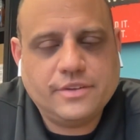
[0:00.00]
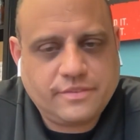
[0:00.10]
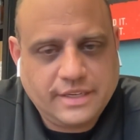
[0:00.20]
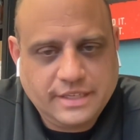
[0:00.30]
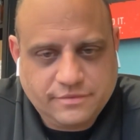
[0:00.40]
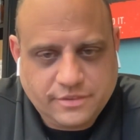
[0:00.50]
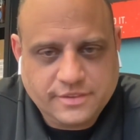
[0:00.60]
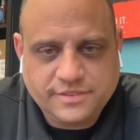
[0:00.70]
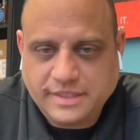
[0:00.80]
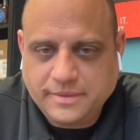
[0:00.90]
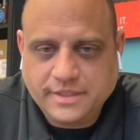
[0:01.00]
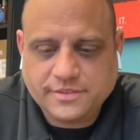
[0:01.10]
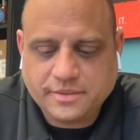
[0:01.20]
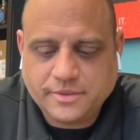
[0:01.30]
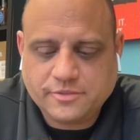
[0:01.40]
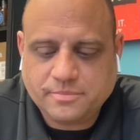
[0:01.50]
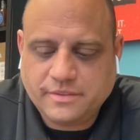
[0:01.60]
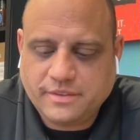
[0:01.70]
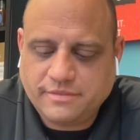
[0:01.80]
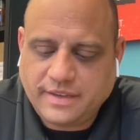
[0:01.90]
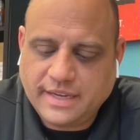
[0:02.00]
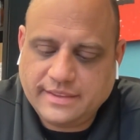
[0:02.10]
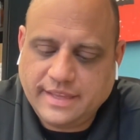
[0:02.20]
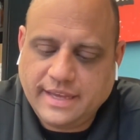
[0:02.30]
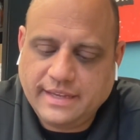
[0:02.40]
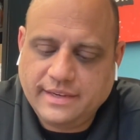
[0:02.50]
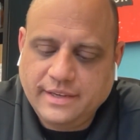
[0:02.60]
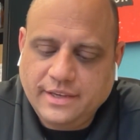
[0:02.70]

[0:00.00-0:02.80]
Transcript: You're fighting for the same customers, but the fact that